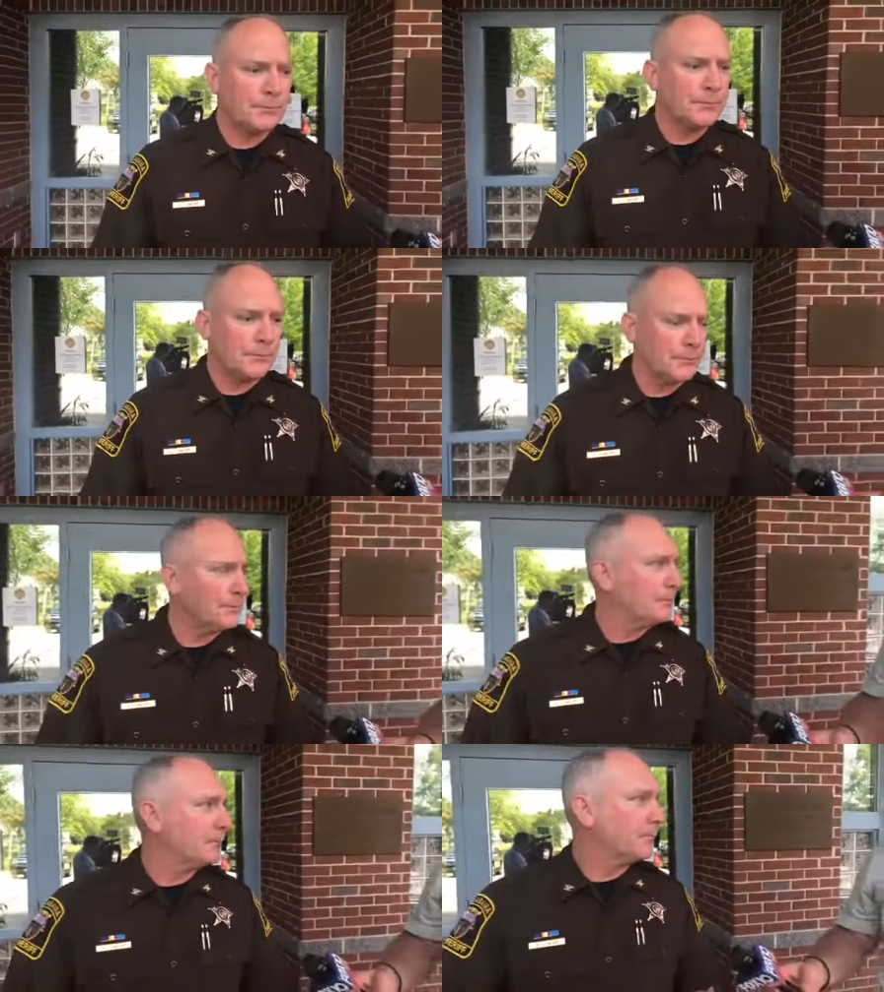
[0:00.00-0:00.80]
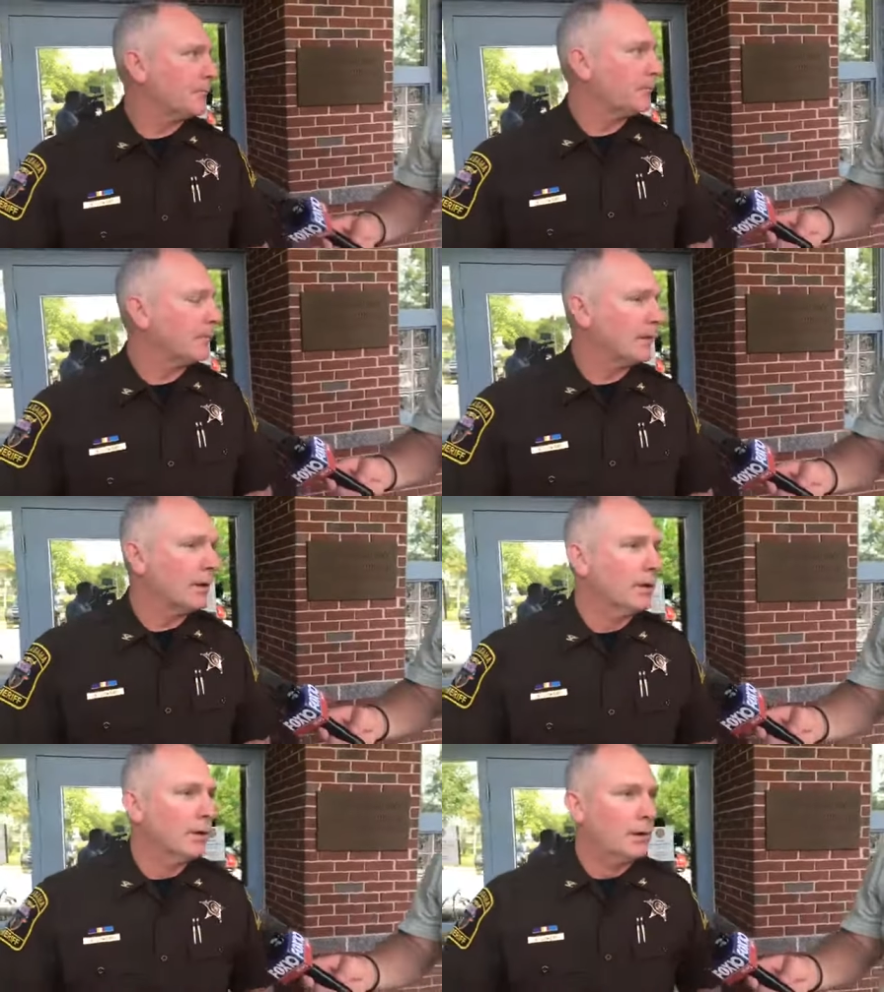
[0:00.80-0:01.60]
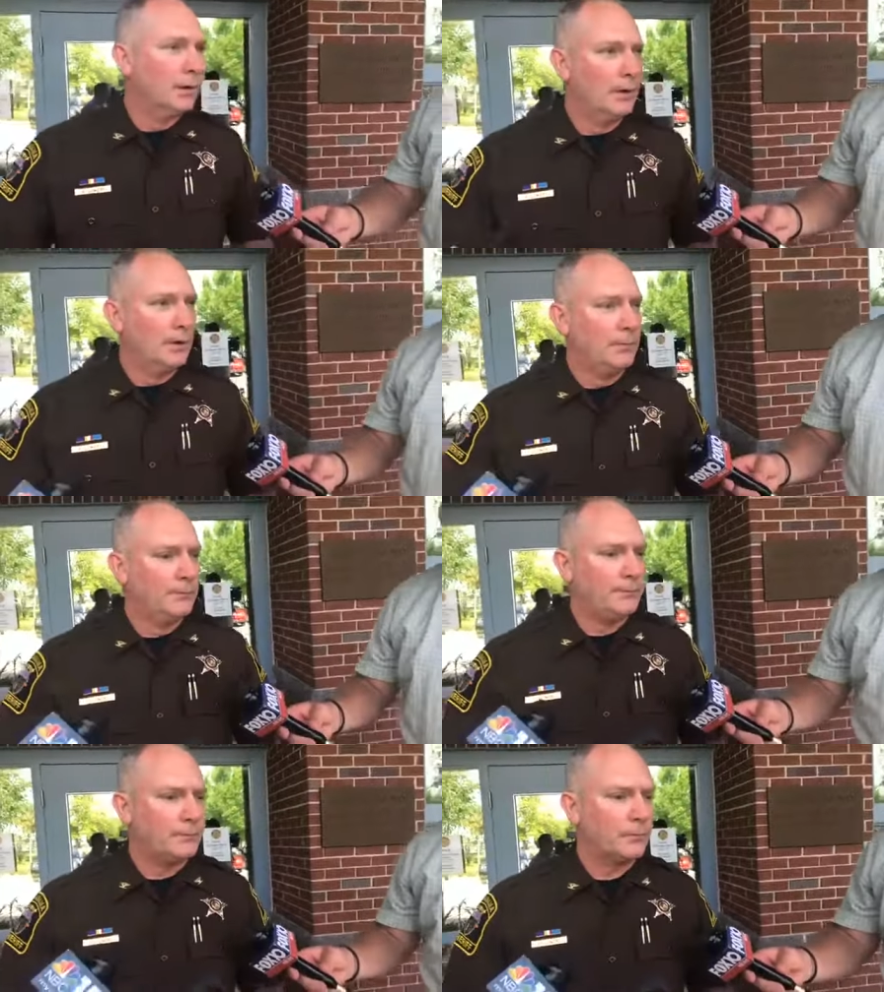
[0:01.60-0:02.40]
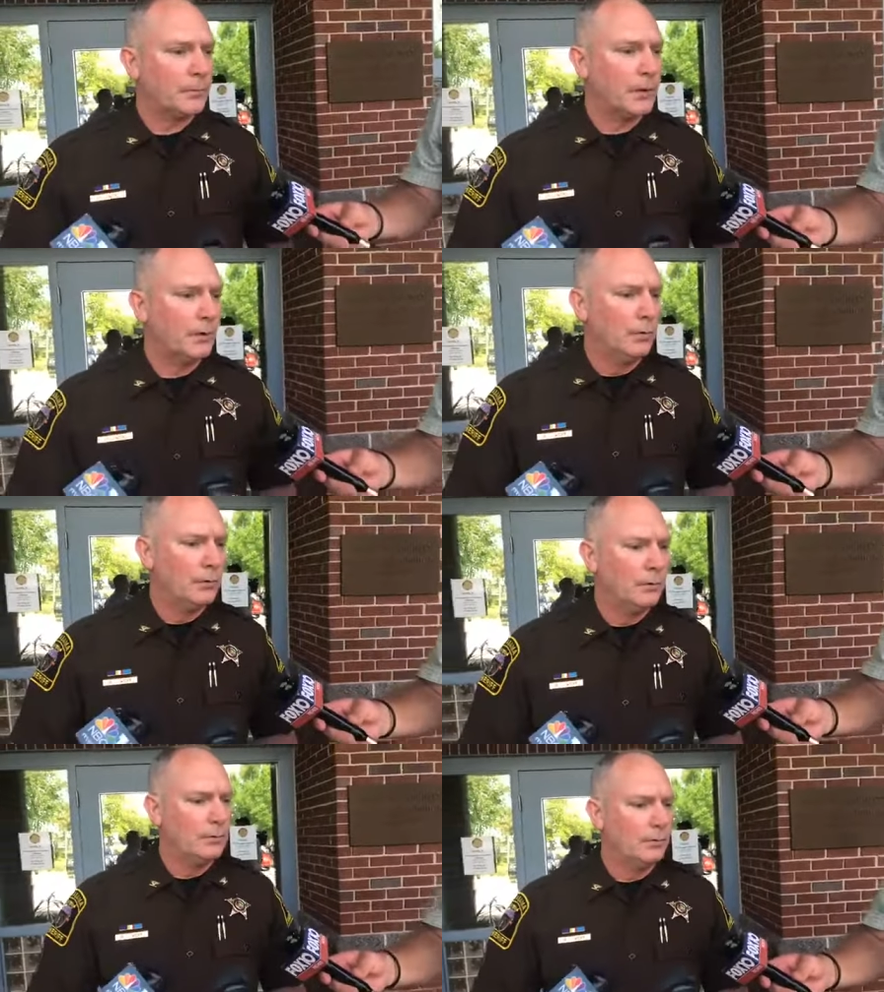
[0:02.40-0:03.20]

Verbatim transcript: What can you tell us new uh, that we didn't know this morning?